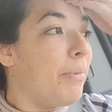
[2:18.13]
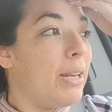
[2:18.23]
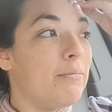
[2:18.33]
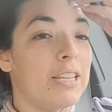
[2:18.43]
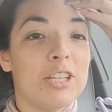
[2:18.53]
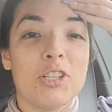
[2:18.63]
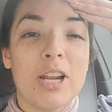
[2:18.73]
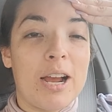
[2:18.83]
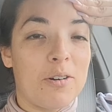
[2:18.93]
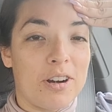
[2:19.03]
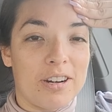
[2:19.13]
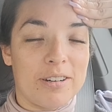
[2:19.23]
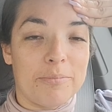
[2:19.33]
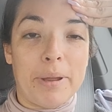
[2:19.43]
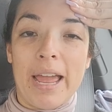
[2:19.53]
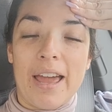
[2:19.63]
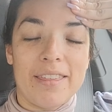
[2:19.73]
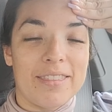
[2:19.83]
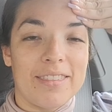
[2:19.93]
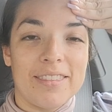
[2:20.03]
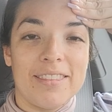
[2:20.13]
made him take a shower, bath.